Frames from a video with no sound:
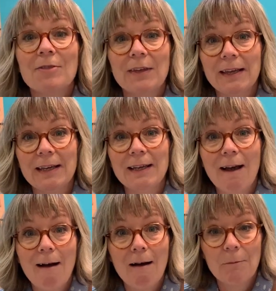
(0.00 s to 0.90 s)
the
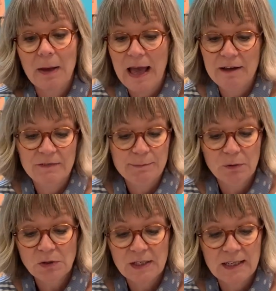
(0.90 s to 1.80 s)
heavy
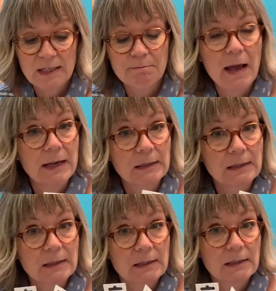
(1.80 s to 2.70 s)
body paints,
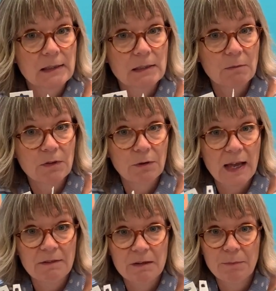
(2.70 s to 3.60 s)
the System 3
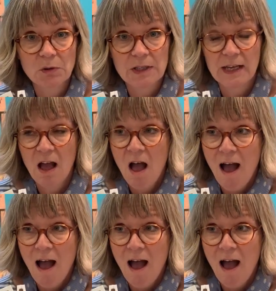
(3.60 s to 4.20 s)
heavy body.